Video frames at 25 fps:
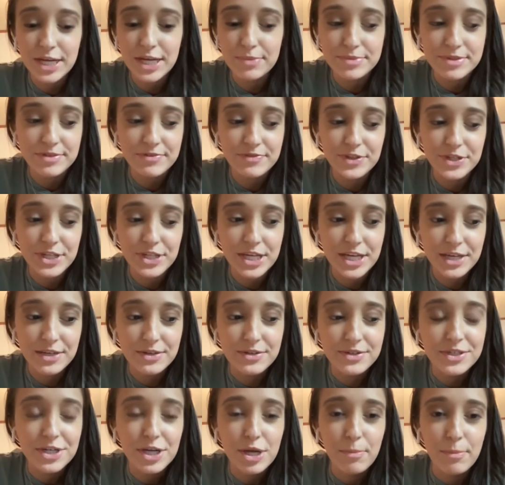times every day.
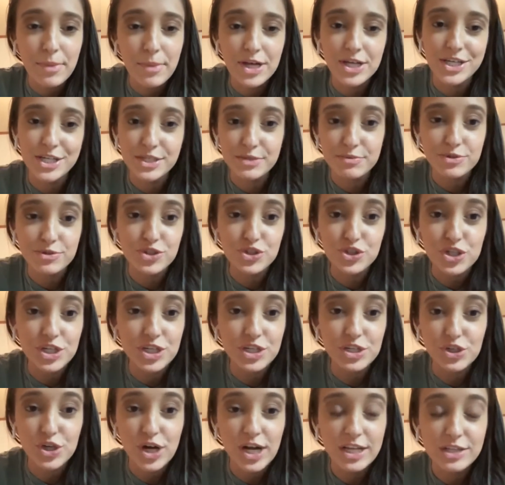My husband's
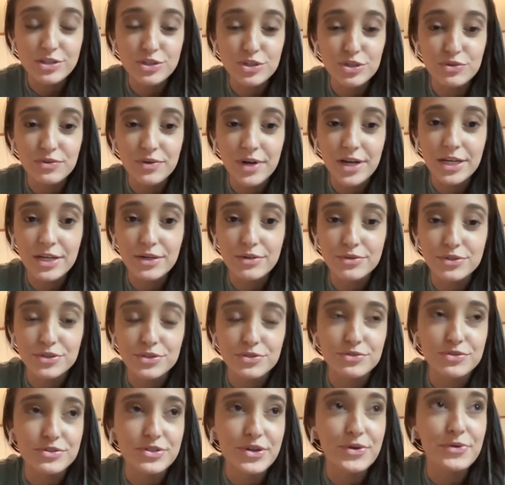in grad school right now
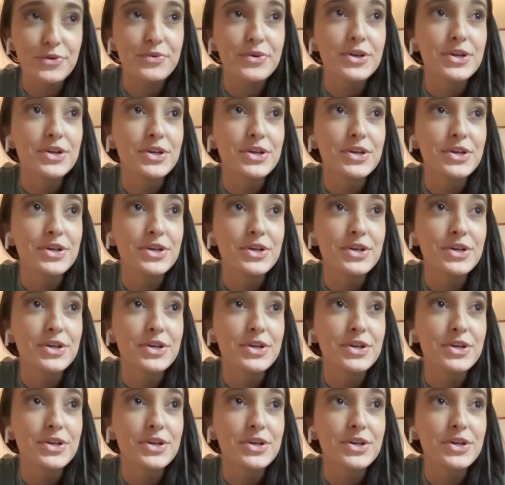too, so